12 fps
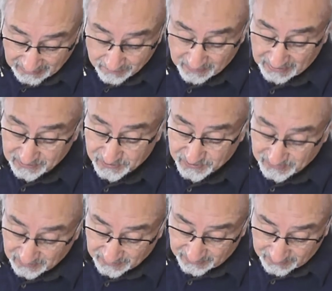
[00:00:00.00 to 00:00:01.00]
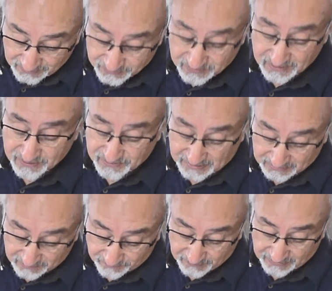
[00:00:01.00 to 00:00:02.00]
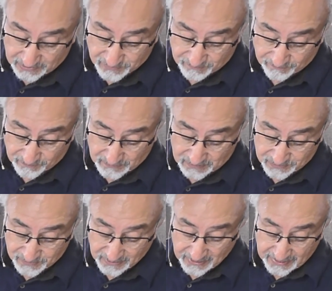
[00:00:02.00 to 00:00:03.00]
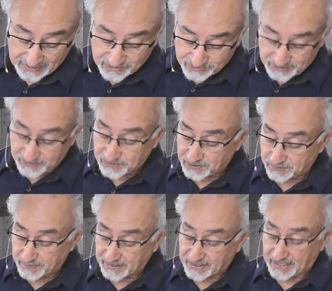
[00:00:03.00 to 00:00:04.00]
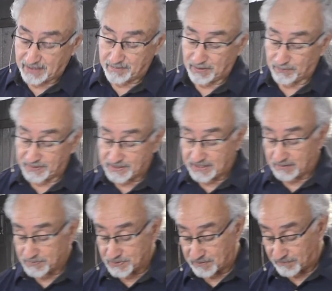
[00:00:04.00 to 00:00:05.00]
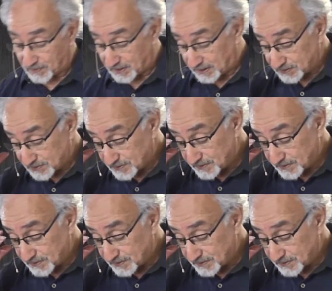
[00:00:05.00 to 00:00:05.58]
and still is sanctification for us. And Jesus became redemption for us.